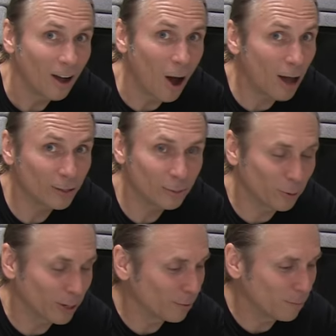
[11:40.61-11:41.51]

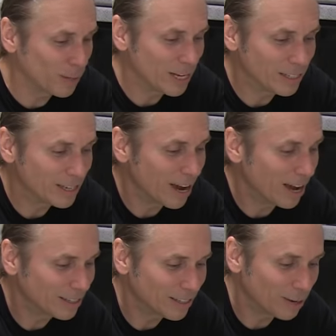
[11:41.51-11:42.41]
offspring from these
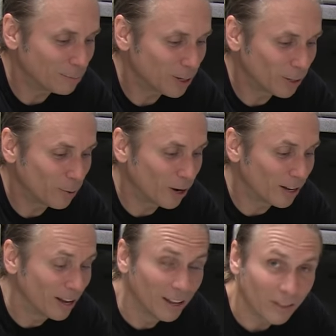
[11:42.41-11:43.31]
guys, because I'm telling you
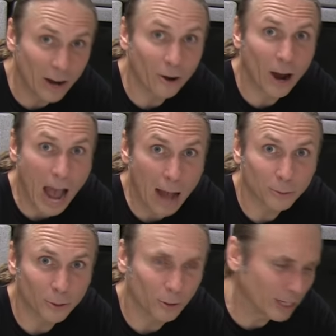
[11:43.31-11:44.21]
what, they are
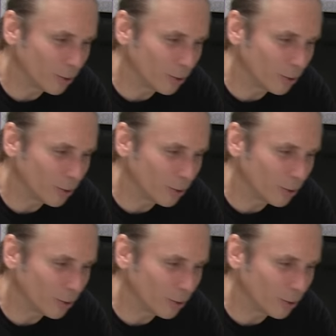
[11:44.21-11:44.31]
absolutely